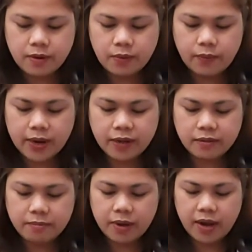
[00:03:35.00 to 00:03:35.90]
with
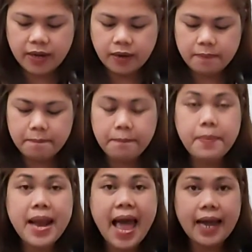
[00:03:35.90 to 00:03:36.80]
my
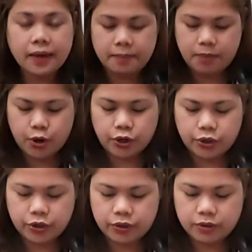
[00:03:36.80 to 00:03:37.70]
black
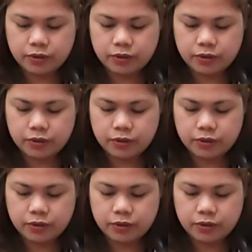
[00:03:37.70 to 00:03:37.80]
marker.